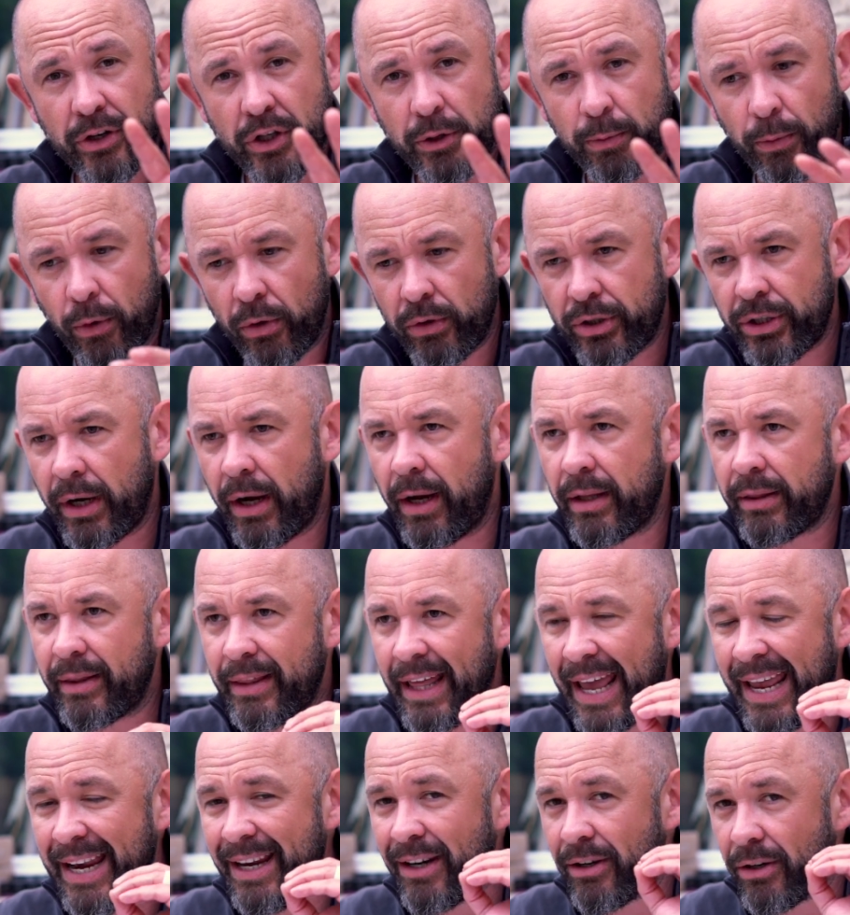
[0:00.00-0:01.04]
a small child,
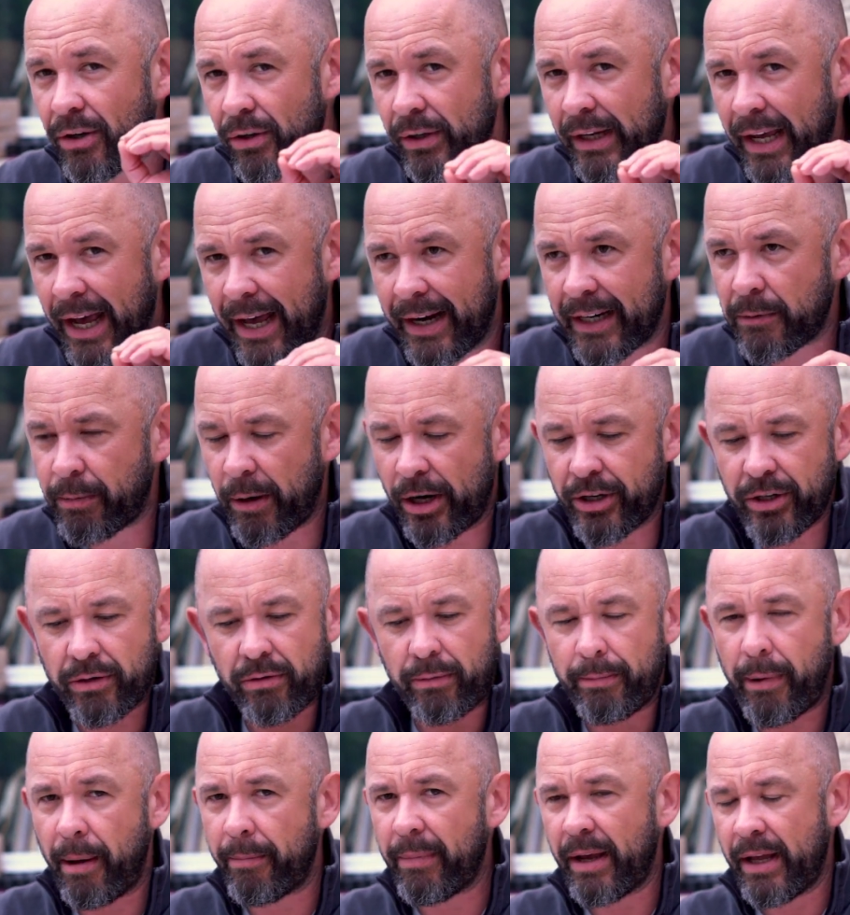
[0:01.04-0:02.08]
they look at expression.
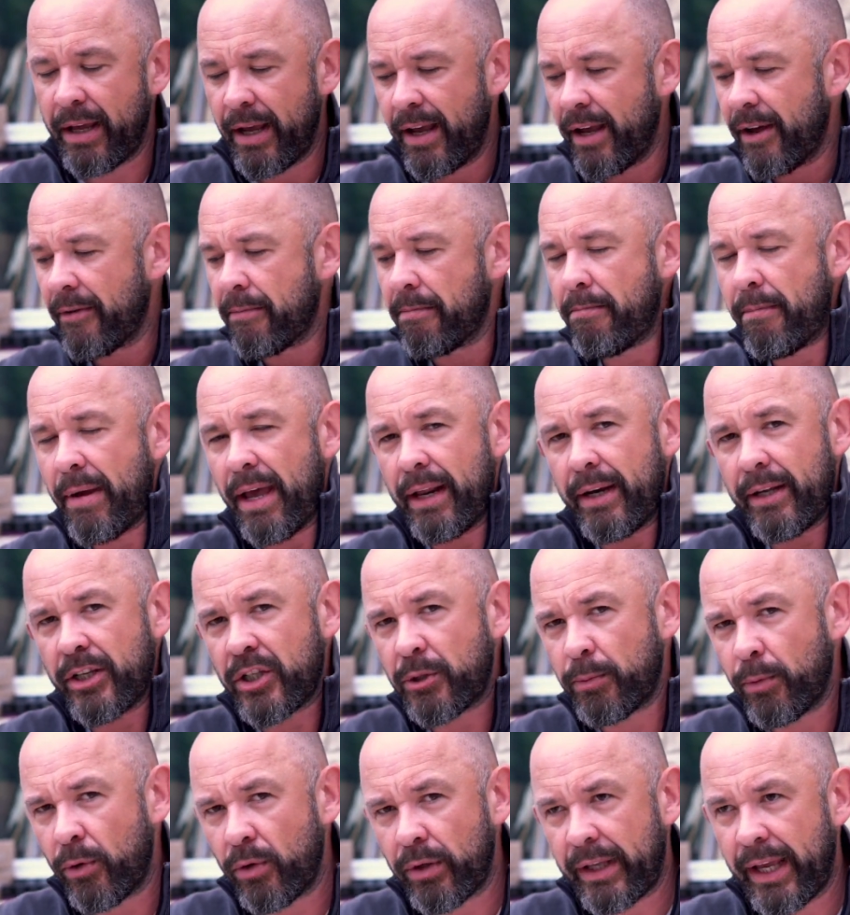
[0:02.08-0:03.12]
Remember, many
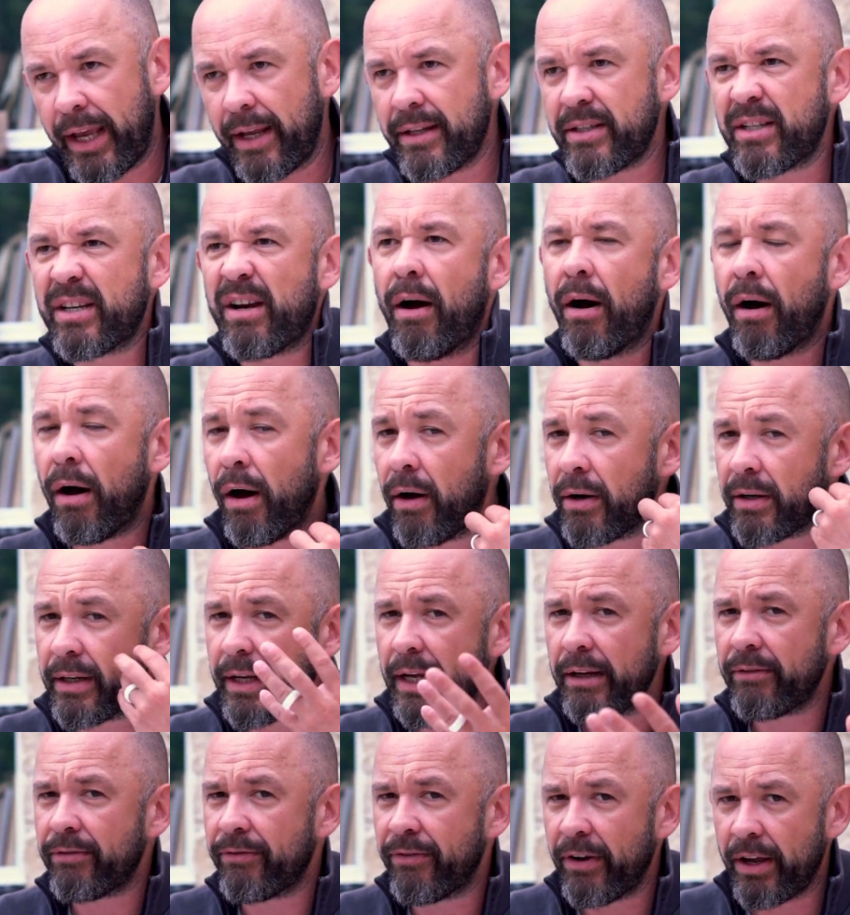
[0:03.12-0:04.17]
small kids can't
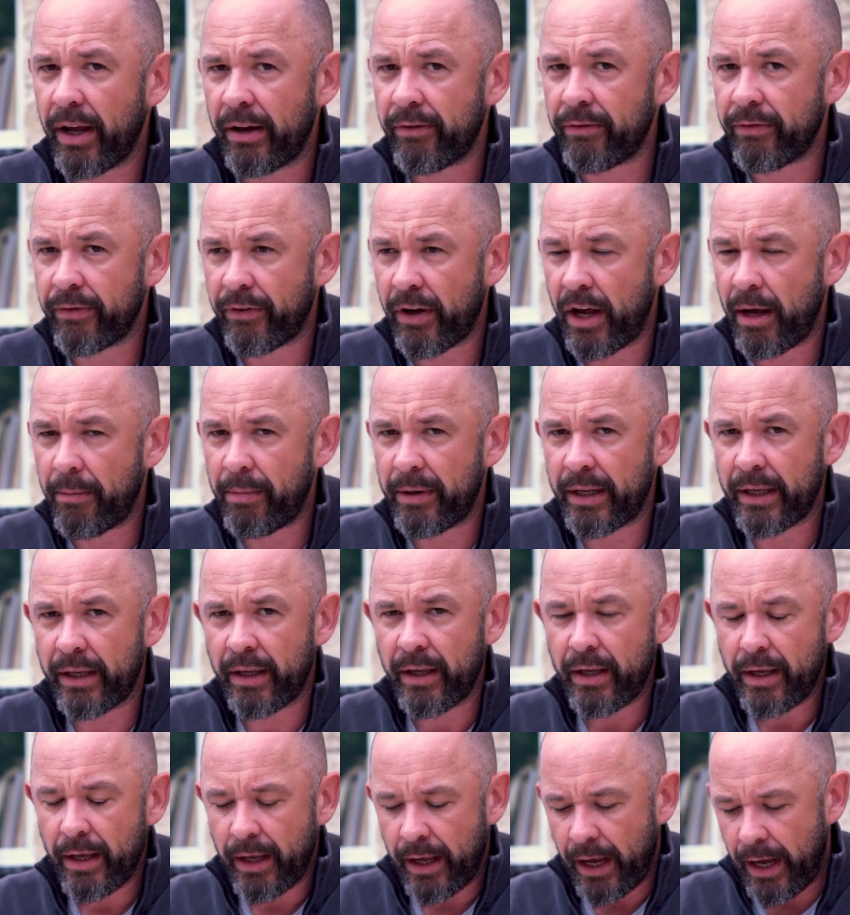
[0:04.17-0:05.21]
yet verbally
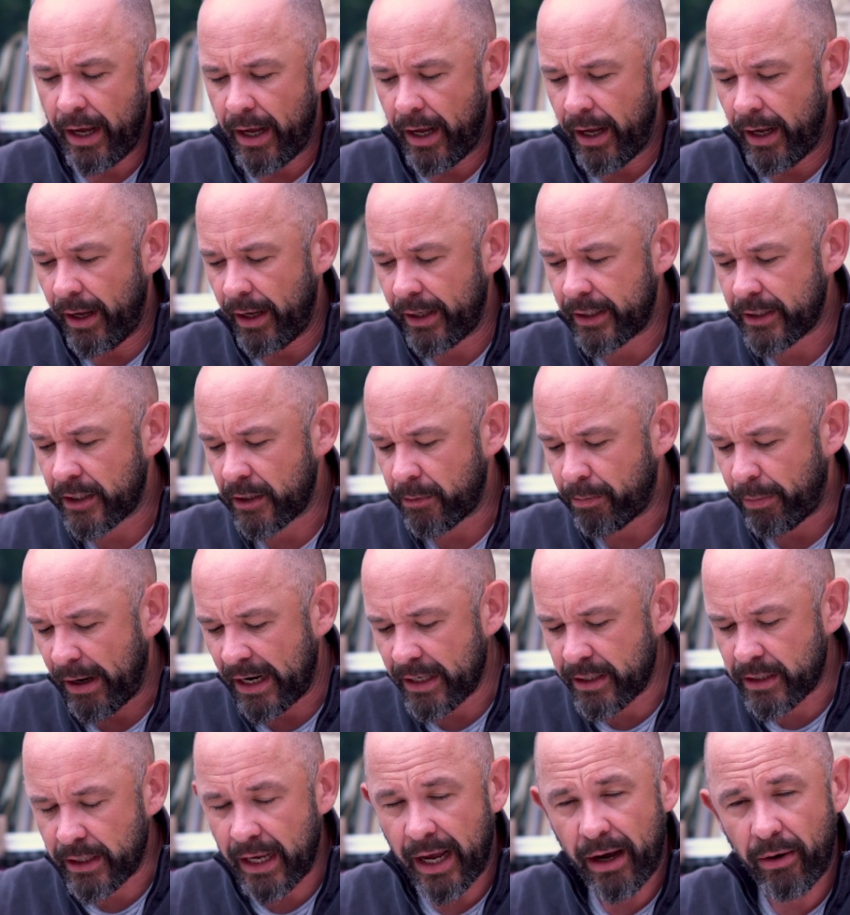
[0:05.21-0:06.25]

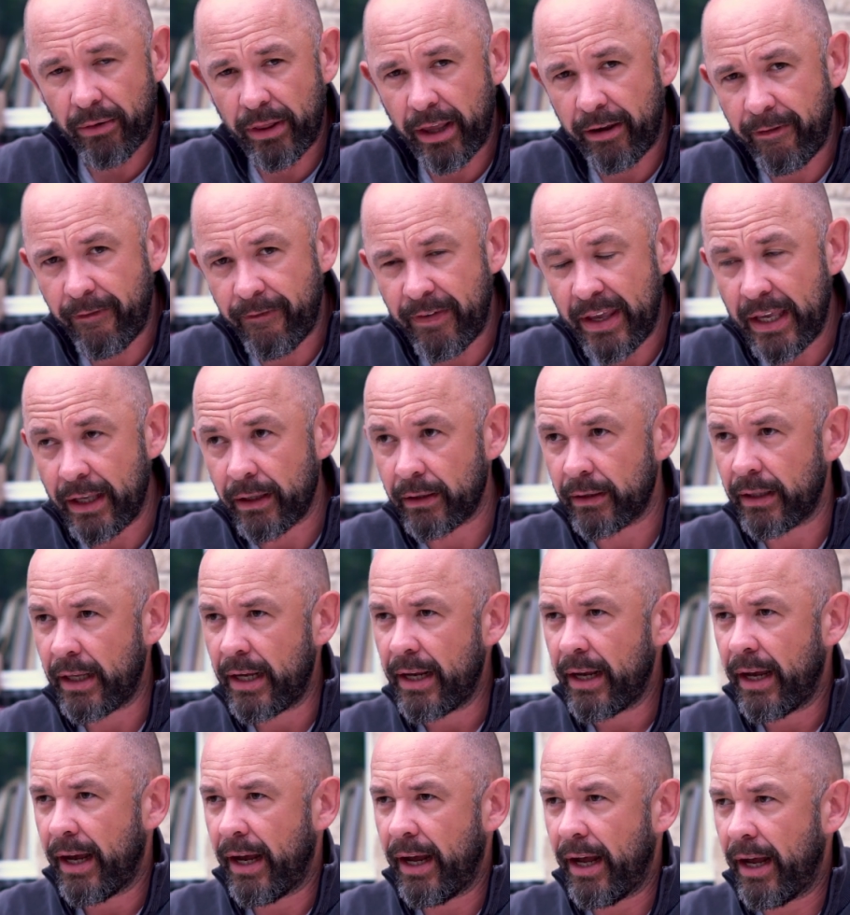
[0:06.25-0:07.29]
express how they feel.
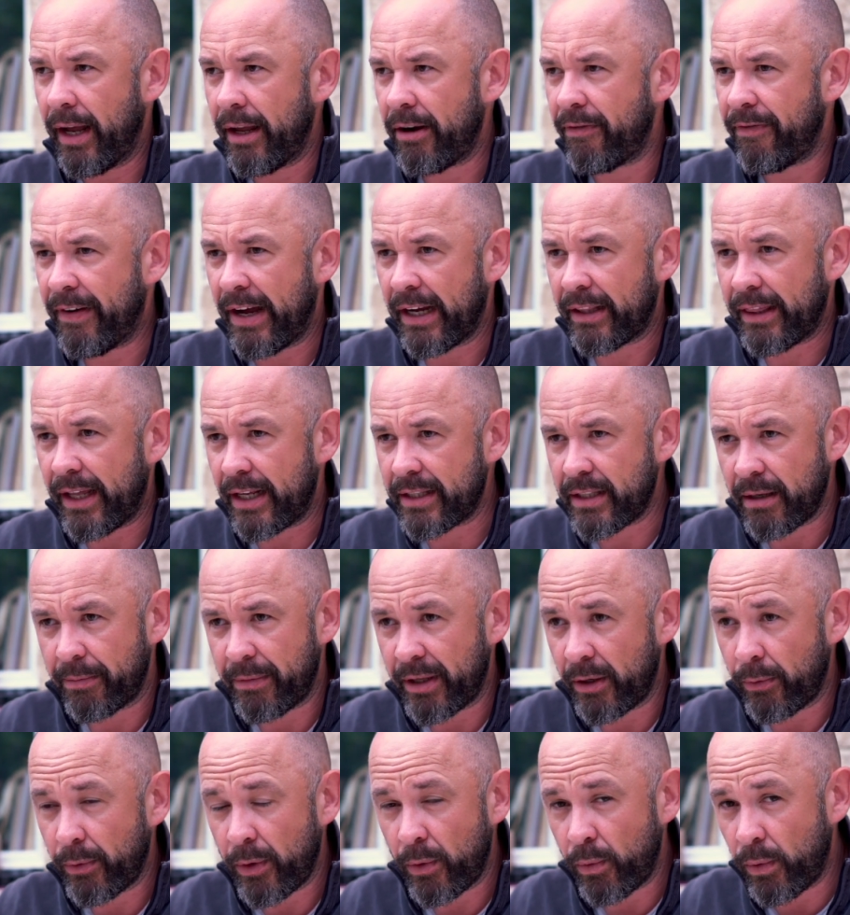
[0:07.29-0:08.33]
In fact, that's
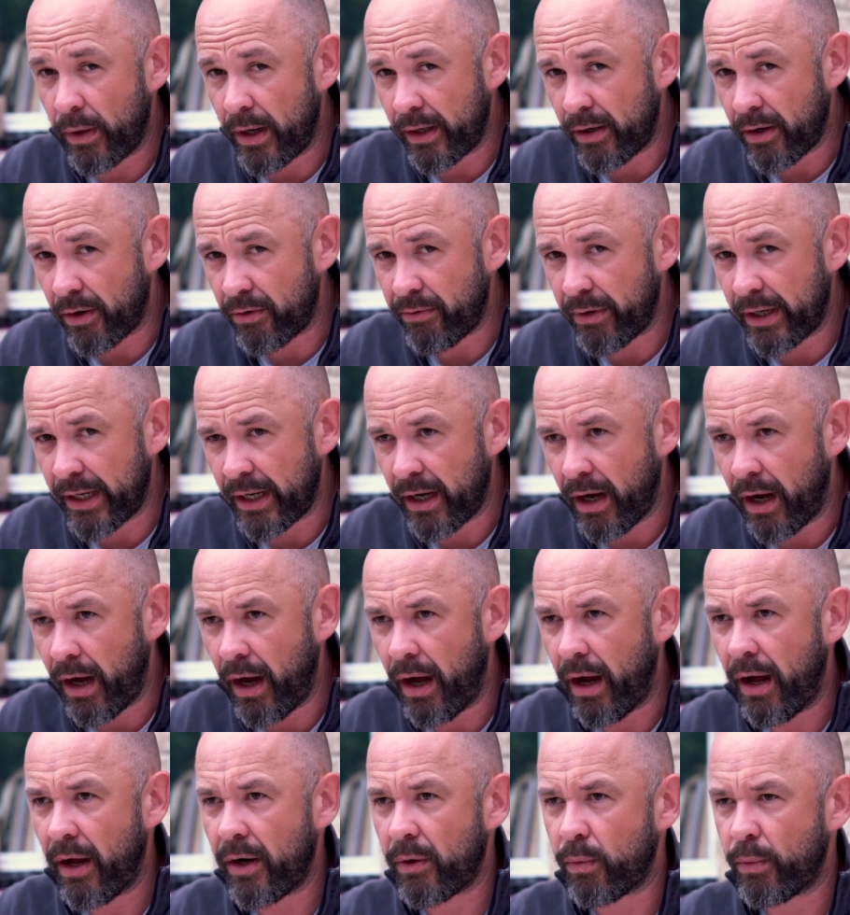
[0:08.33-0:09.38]
something we work on really
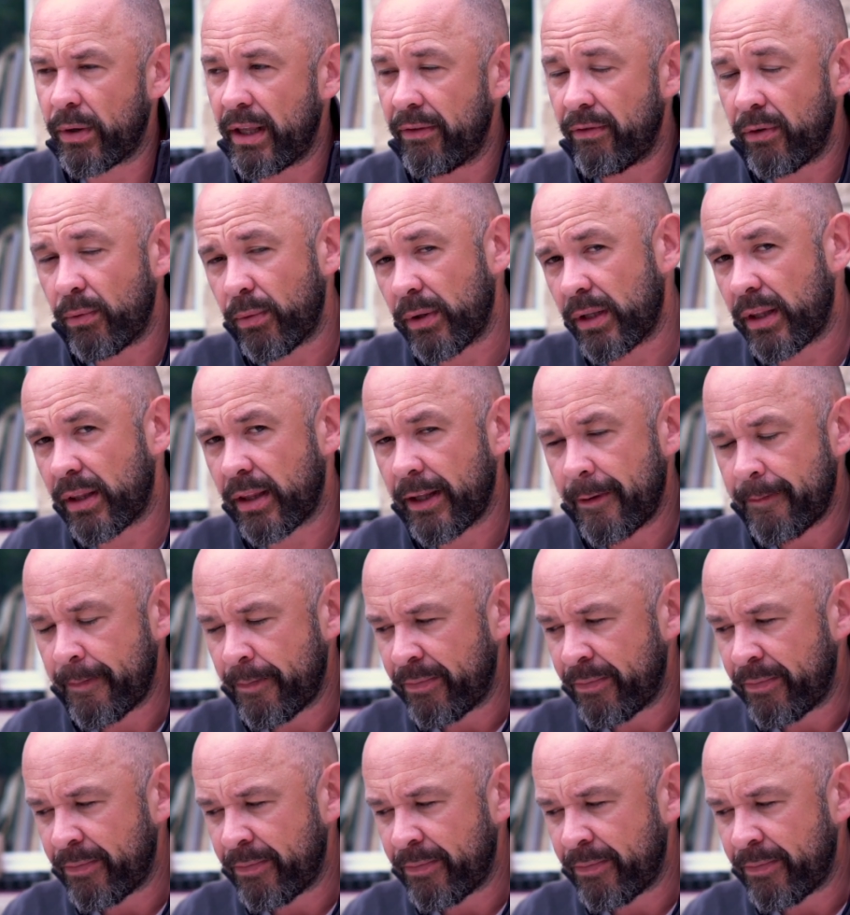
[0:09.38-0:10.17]
hard, even with